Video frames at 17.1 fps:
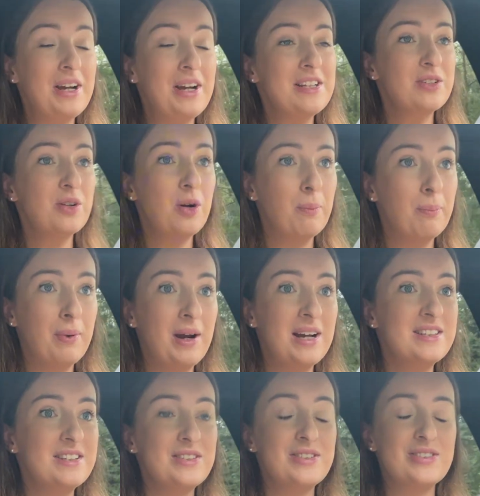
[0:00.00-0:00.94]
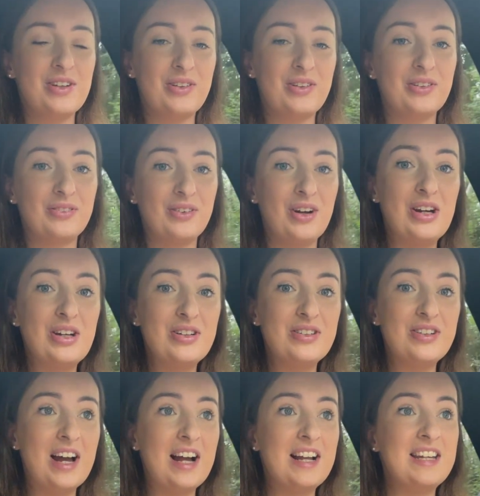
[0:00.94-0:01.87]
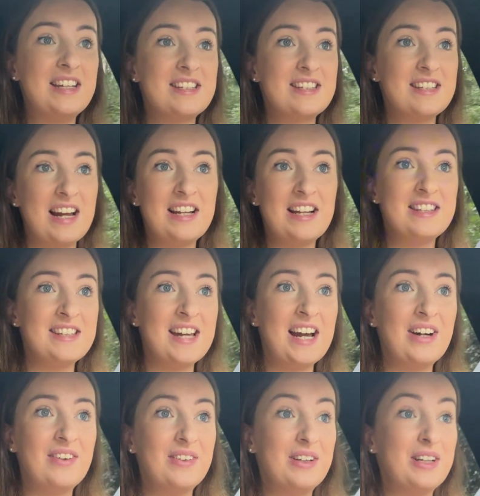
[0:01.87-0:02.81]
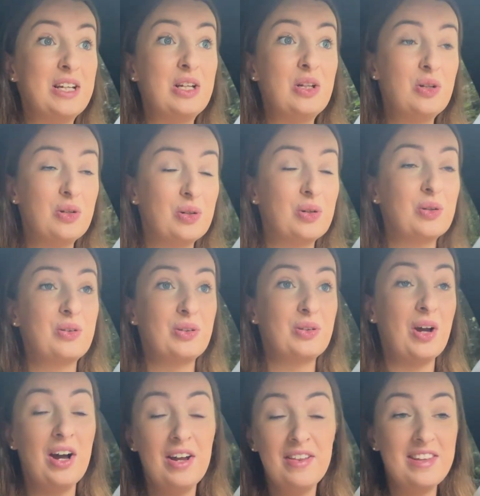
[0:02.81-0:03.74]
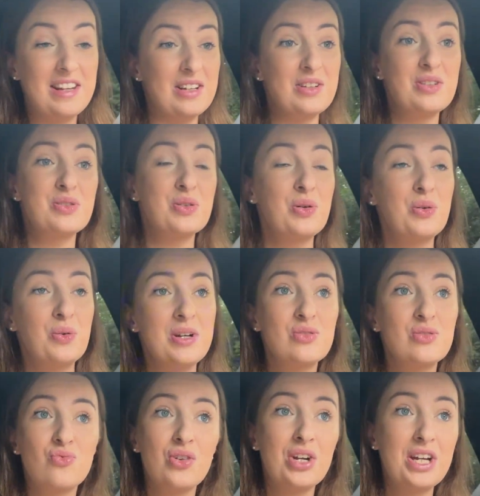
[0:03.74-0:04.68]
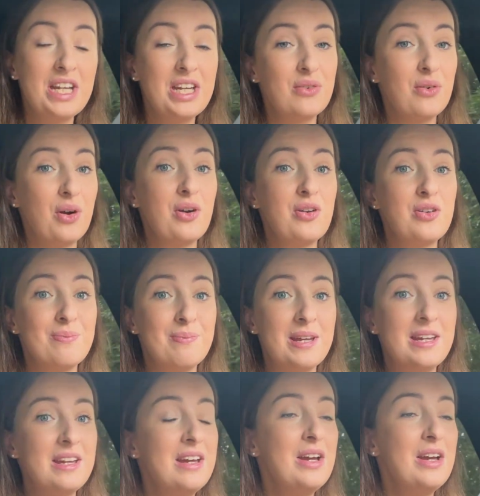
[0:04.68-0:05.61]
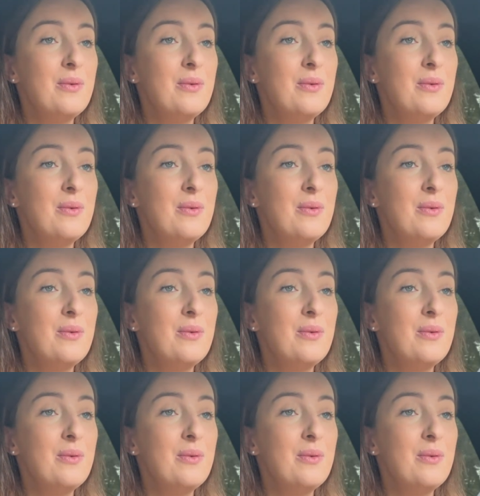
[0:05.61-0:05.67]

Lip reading: It's got presence on the road and it stands out, and I think it looks cool. It's really grown on me.